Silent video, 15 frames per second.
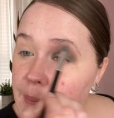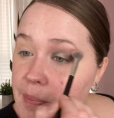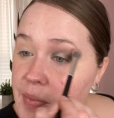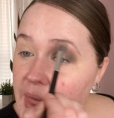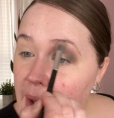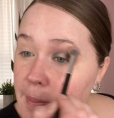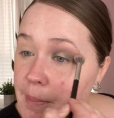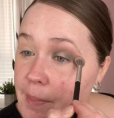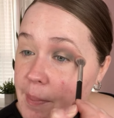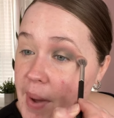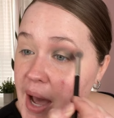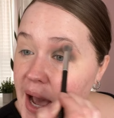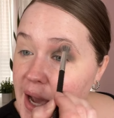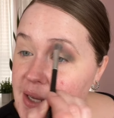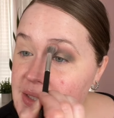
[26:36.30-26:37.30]
that
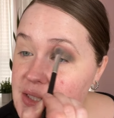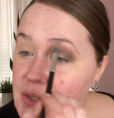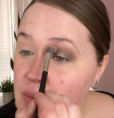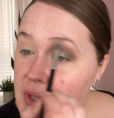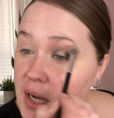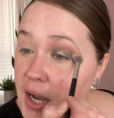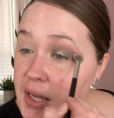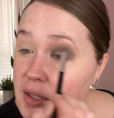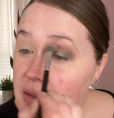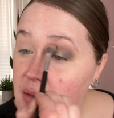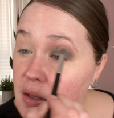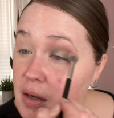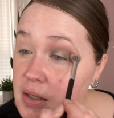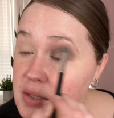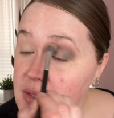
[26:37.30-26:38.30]
back since we kind of
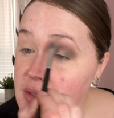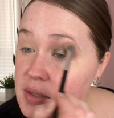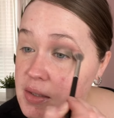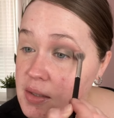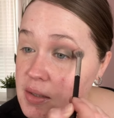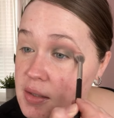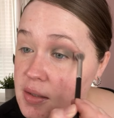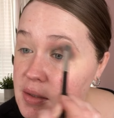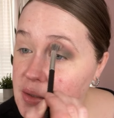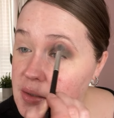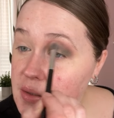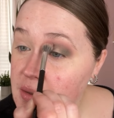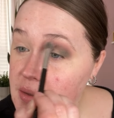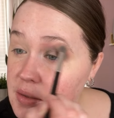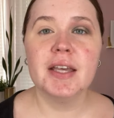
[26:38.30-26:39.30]
lost it.
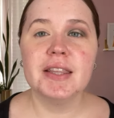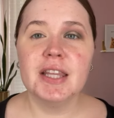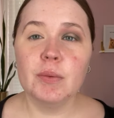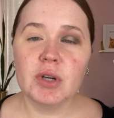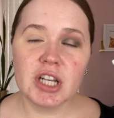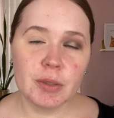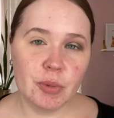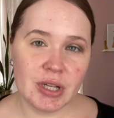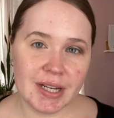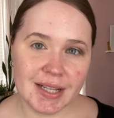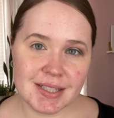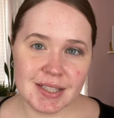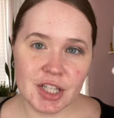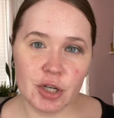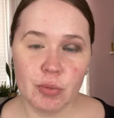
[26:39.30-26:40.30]
Then we're gonna put
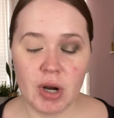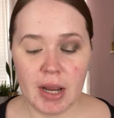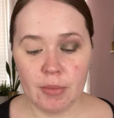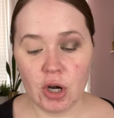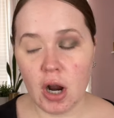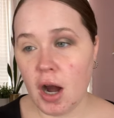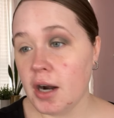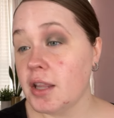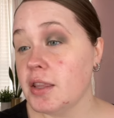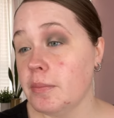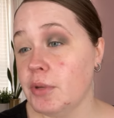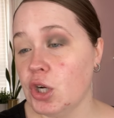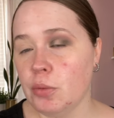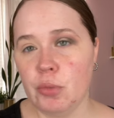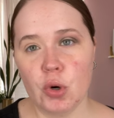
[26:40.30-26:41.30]
NYX Glitter Primer on the
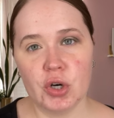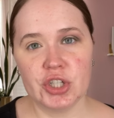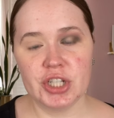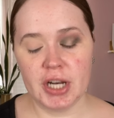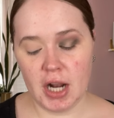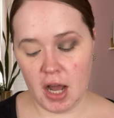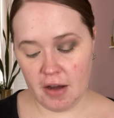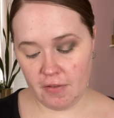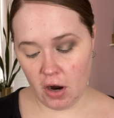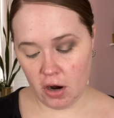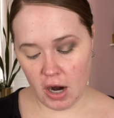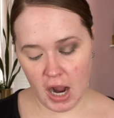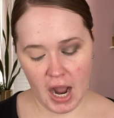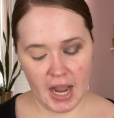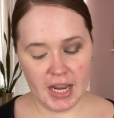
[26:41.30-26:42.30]
middle portion of
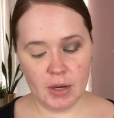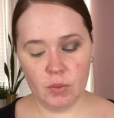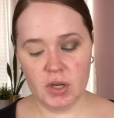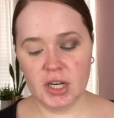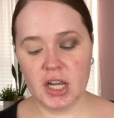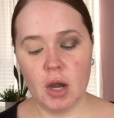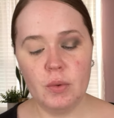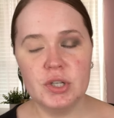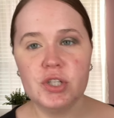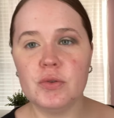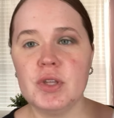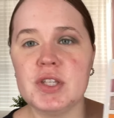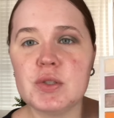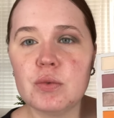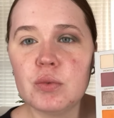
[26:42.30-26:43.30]
our eye and we're gonna go into
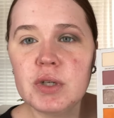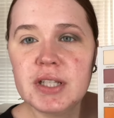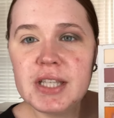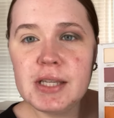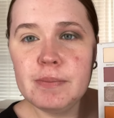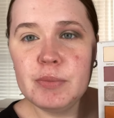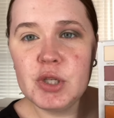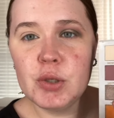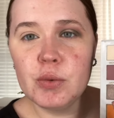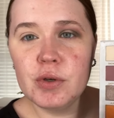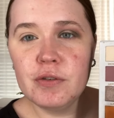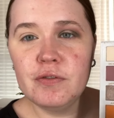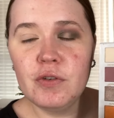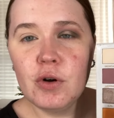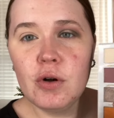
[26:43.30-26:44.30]
this really
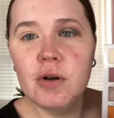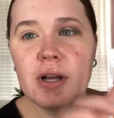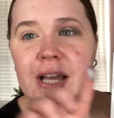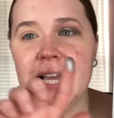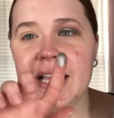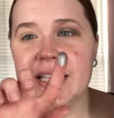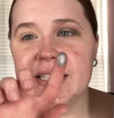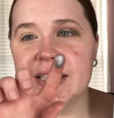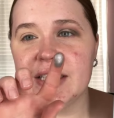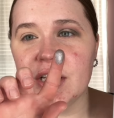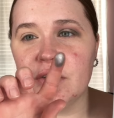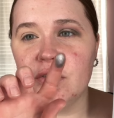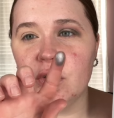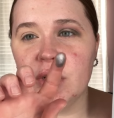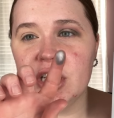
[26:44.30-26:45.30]
beautiful
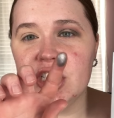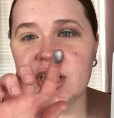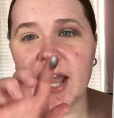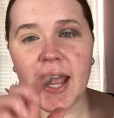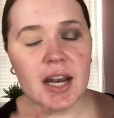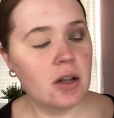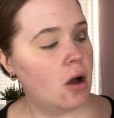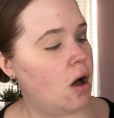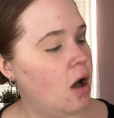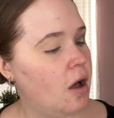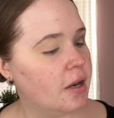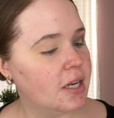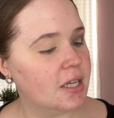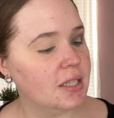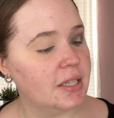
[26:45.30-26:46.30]
silvery shade
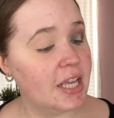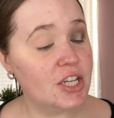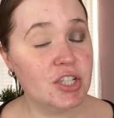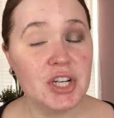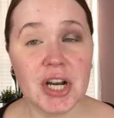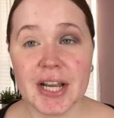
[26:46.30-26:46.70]
called Glacier